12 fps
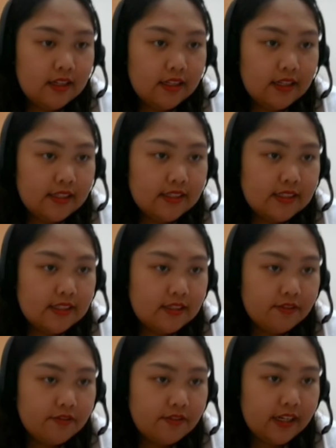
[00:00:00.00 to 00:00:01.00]

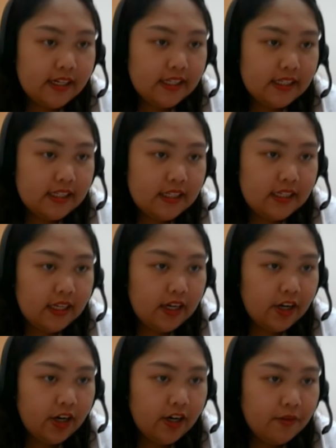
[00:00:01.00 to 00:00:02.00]
Let's find
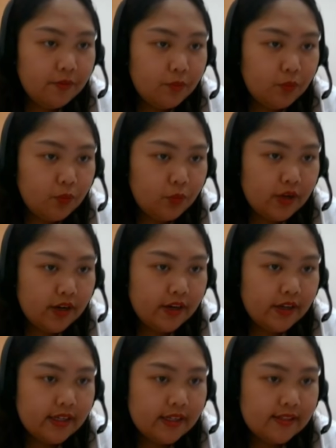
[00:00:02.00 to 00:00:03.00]
here.
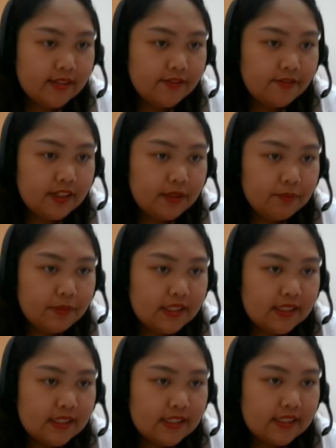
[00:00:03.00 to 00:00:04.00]
Where is
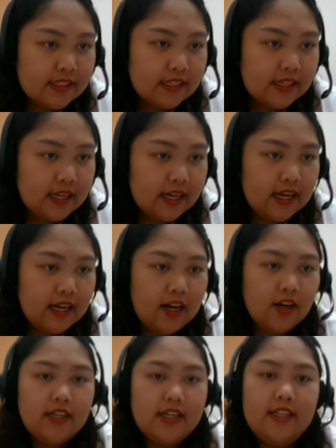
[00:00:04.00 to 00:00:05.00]
Philippines?
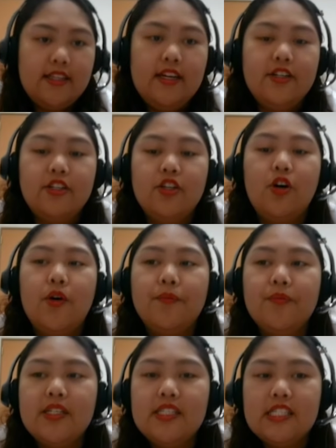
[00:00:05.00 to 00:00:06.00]
Okay, there you go.
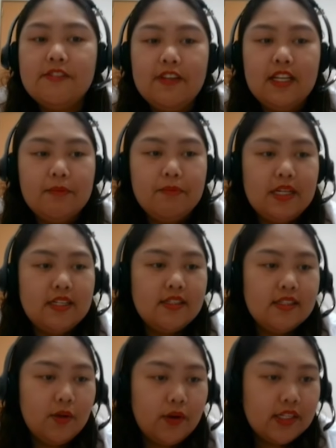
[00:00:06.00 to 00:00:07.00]
This is Philippines,
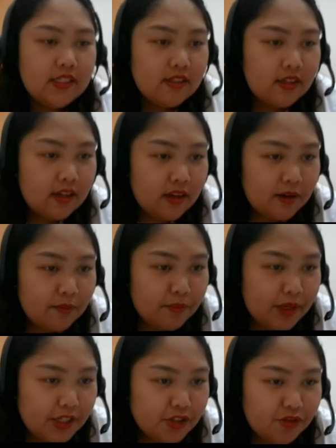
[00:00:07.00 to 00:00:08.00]
so it's
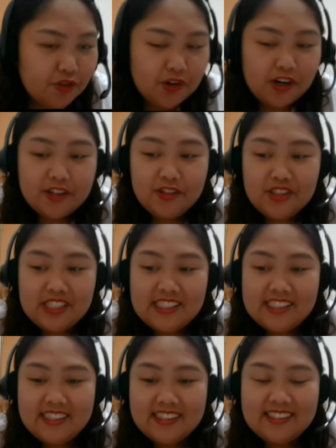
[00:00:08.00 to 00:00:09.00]
page
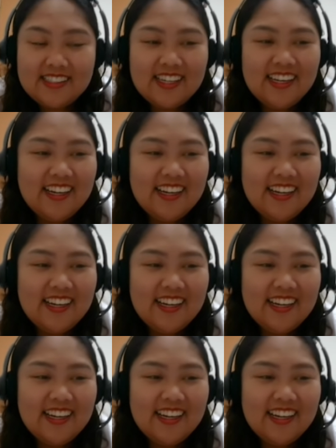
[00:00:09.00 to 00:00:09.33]
406.